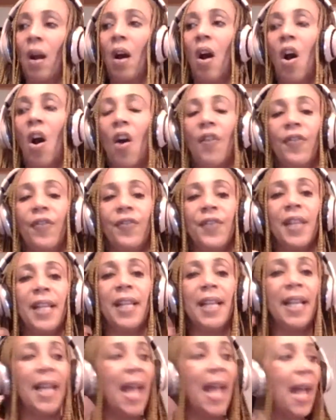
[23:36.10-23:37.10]
of the
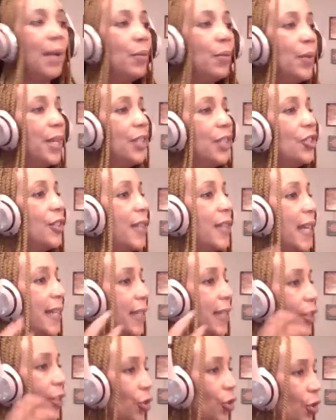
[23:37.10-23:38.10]
language that
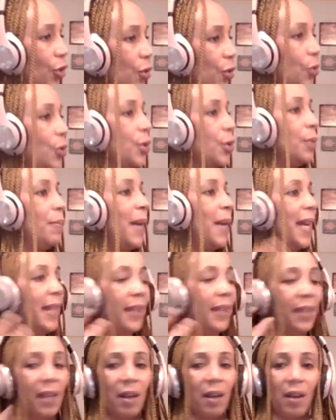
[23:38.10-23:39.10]
is used by
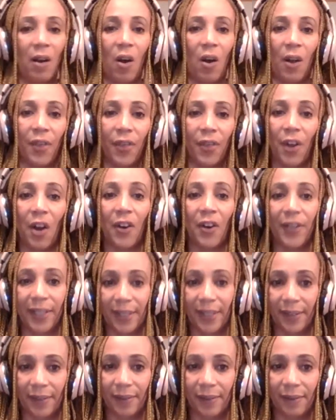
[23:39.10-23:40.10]
the
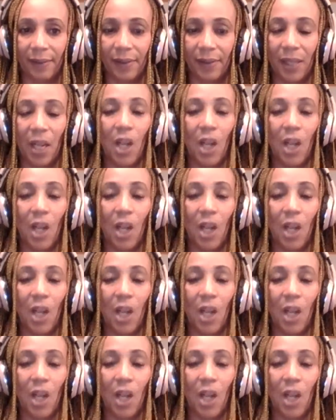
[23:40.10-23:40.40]
authorities.